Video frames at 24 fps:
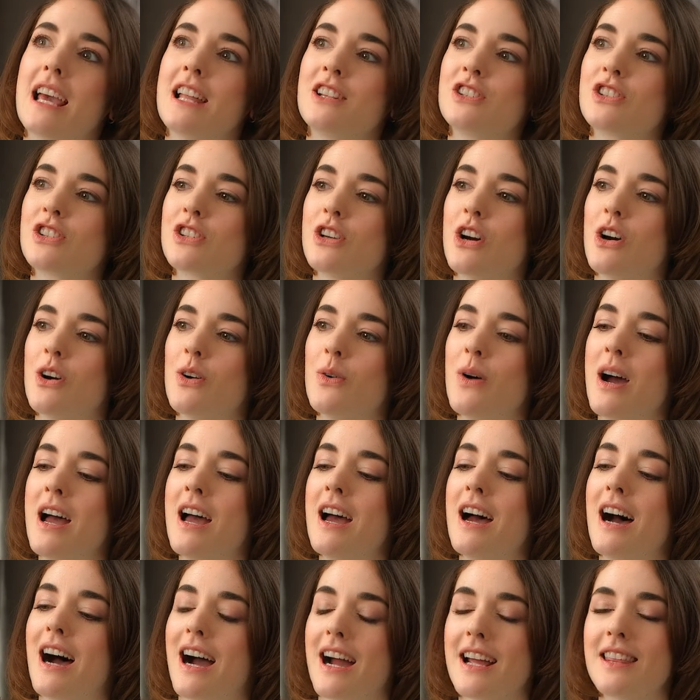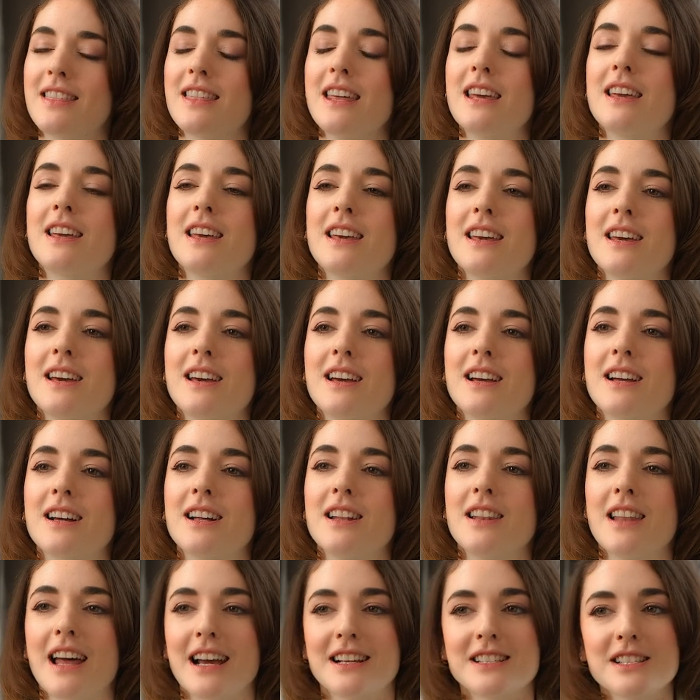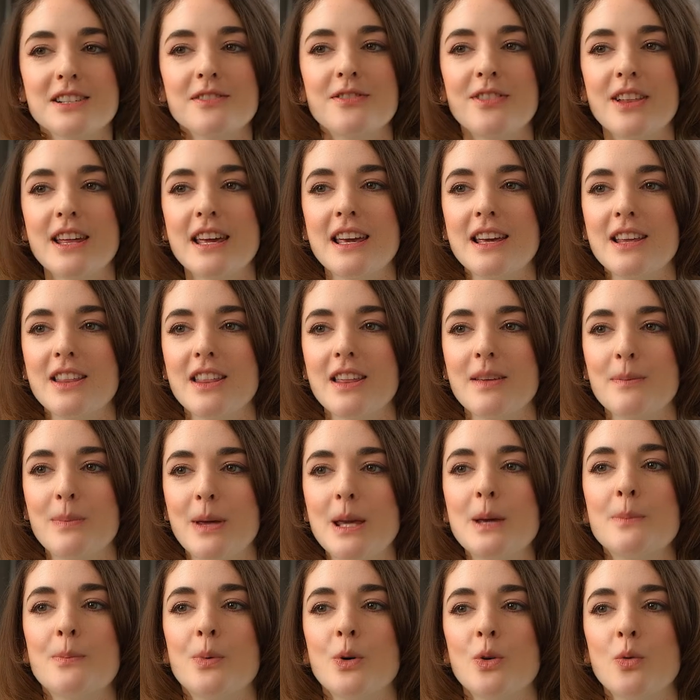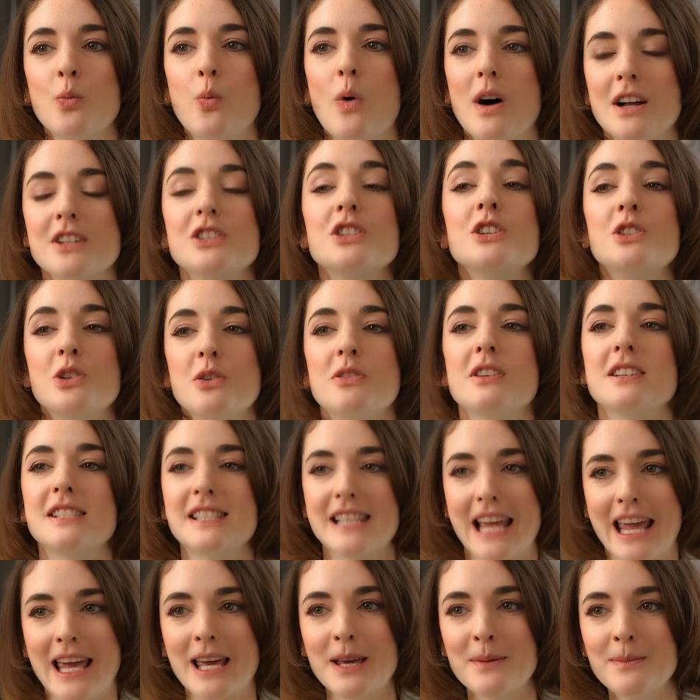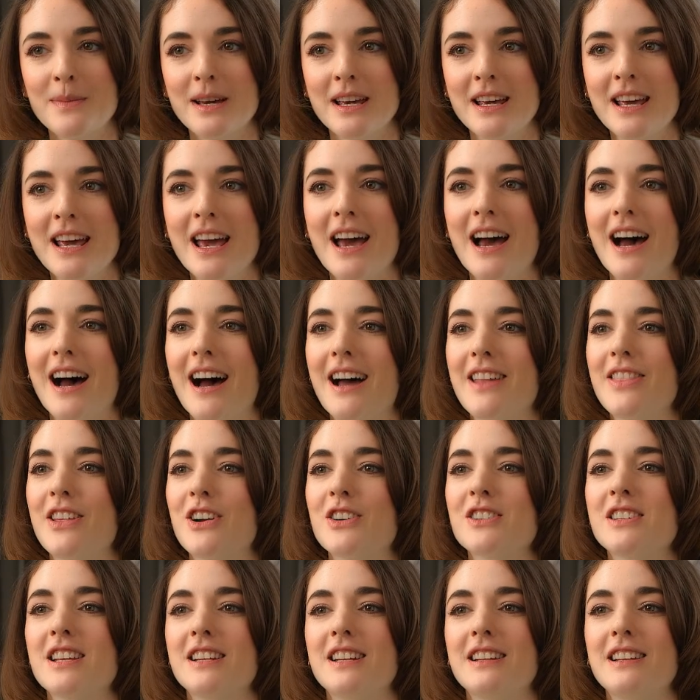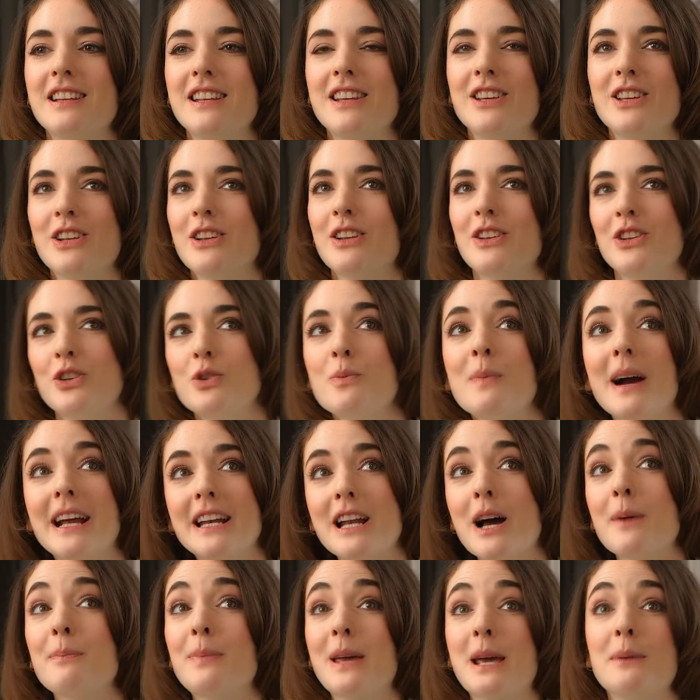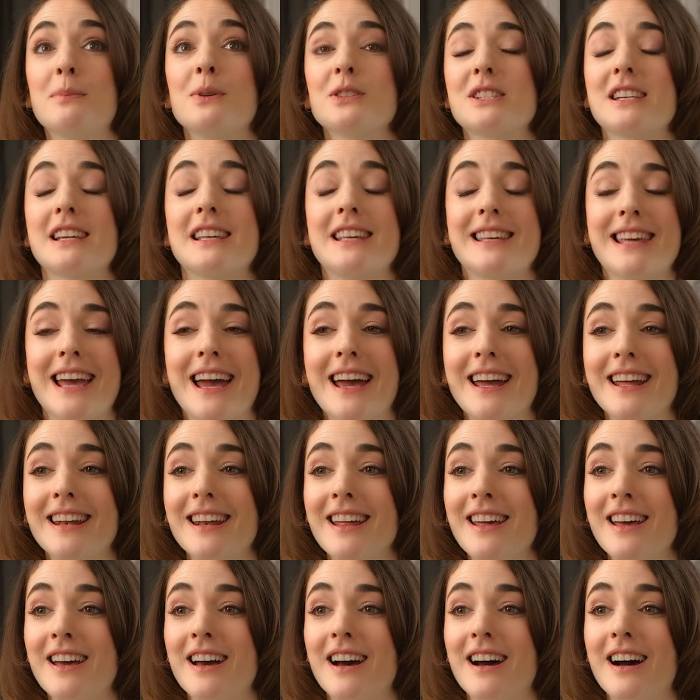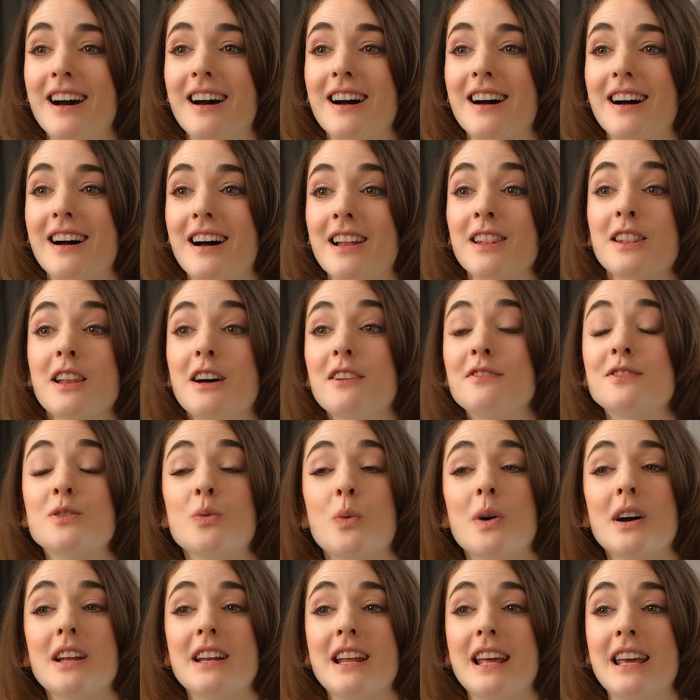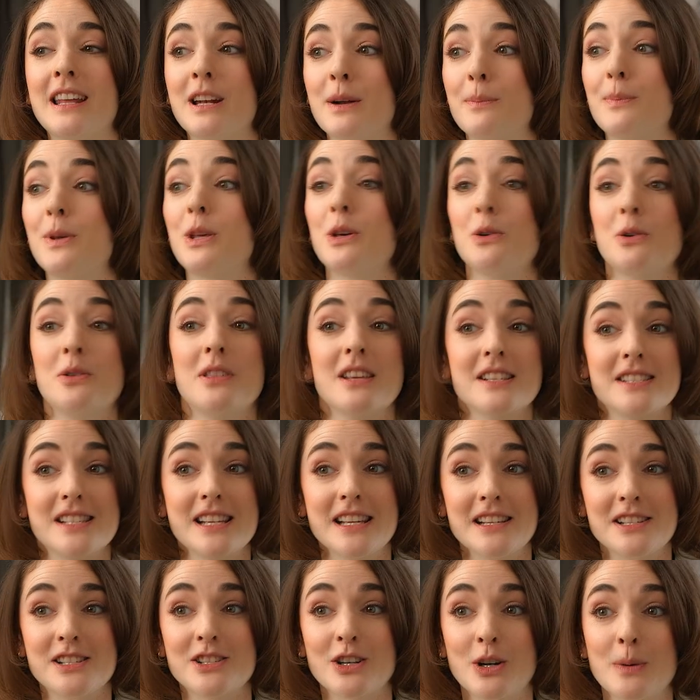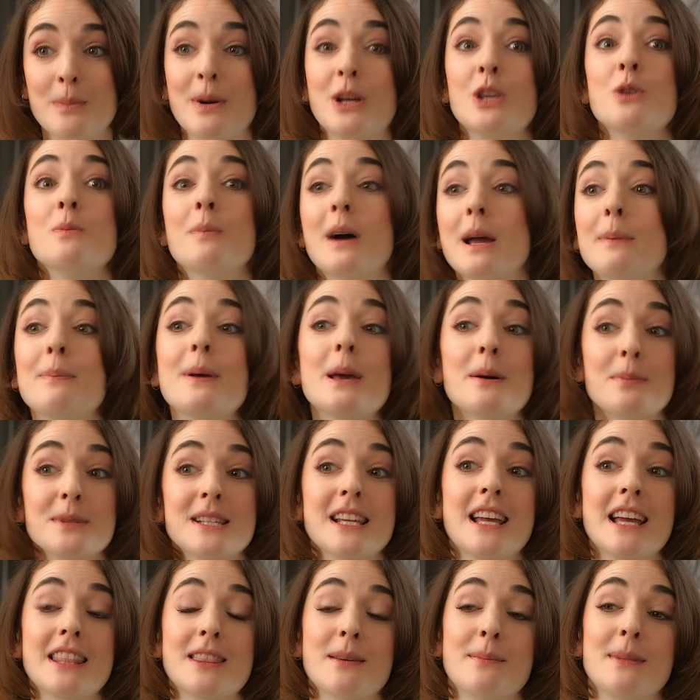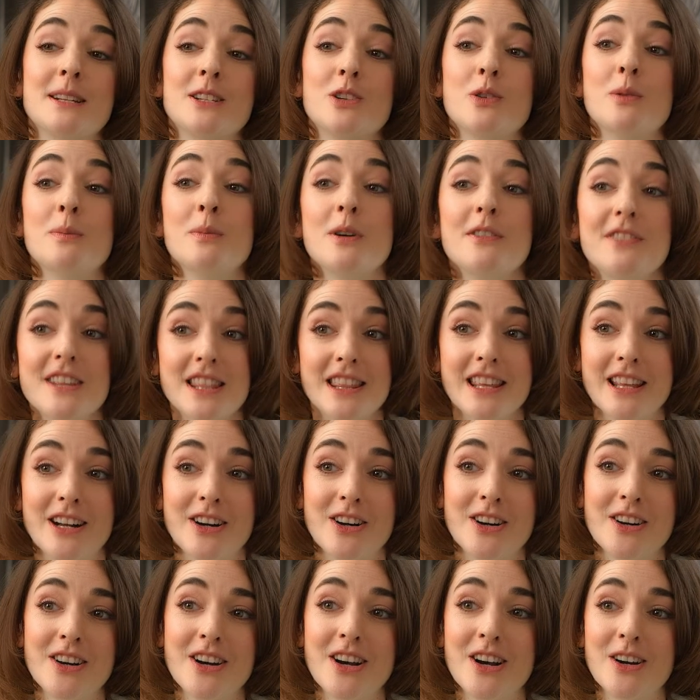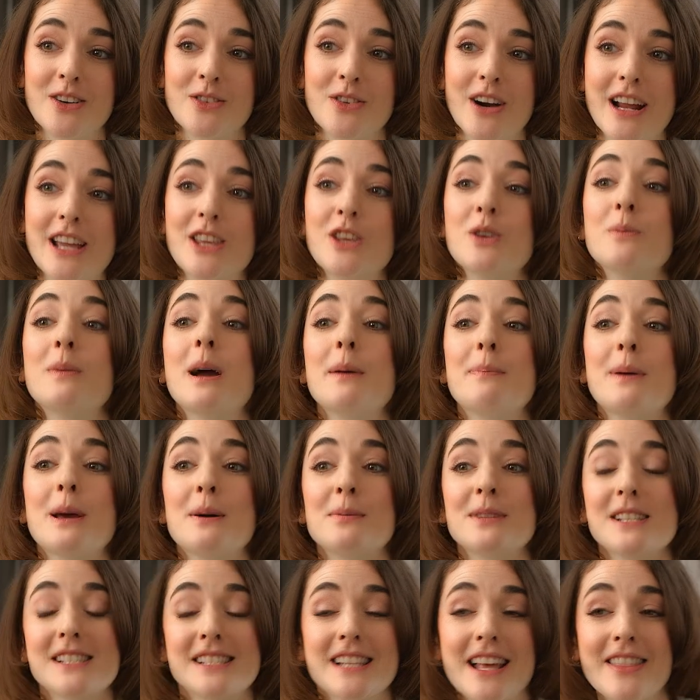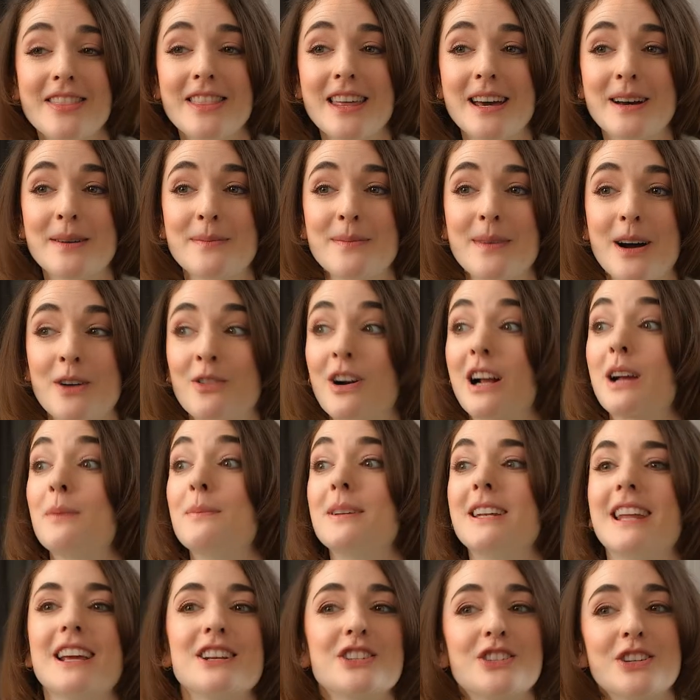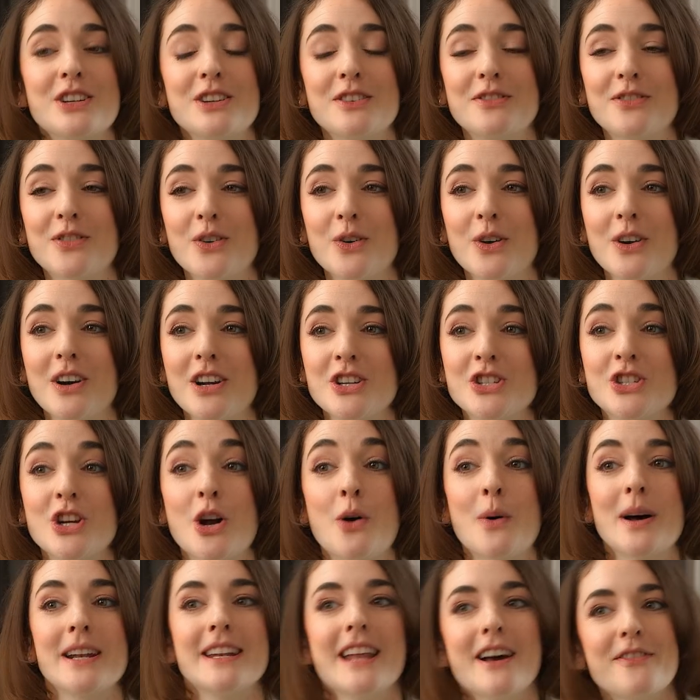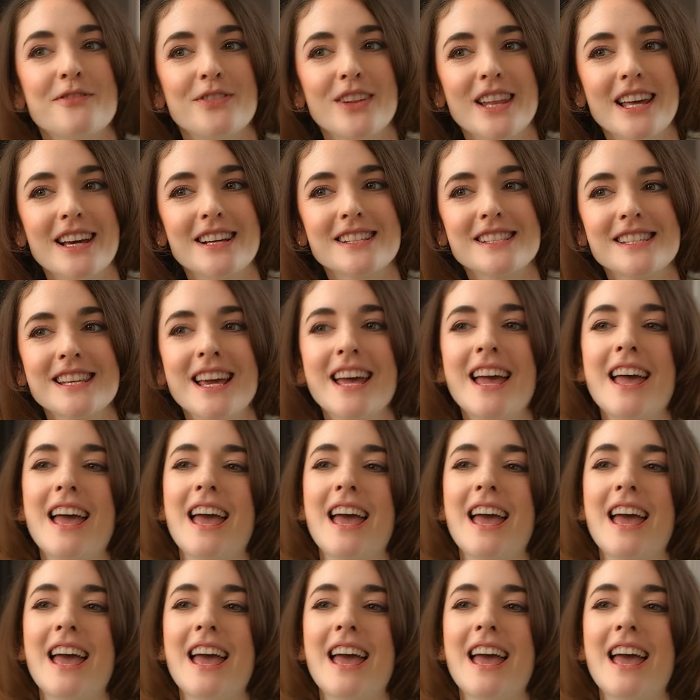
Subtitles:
And so I think collectively, people want to do the same. You might not be able to get a loved one in a pew this Easter, but you might be able to get them into a movie theater, right? You might be able to send them a recommendation for a show on Netflix.